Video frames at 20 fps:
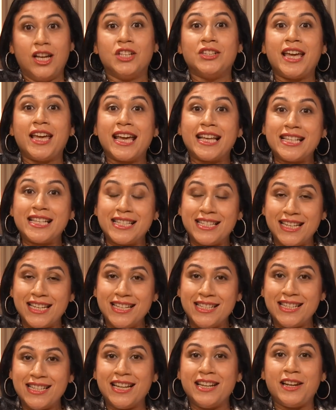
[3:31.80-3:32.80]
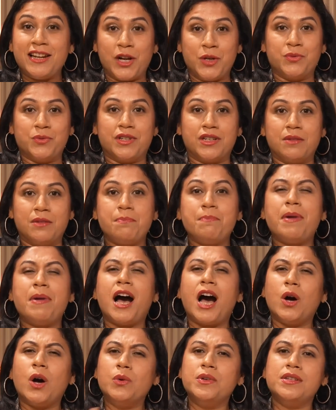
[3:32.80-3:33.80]
The XDC network
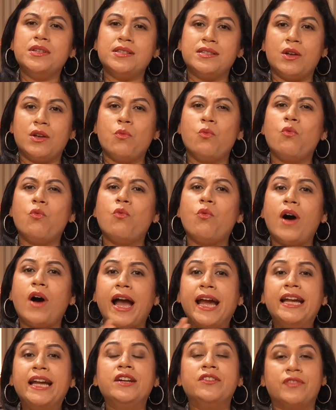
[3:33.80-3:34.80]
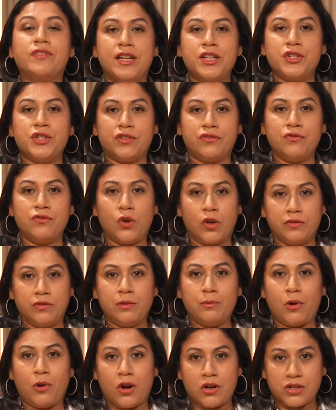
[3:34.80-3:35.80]
powers a wide range of novel
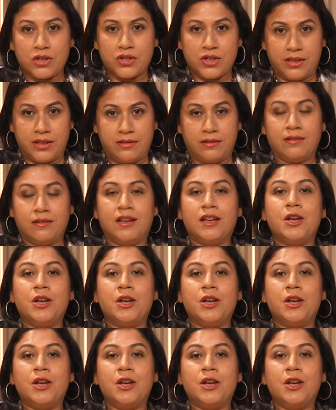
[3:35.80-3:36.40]
blockchain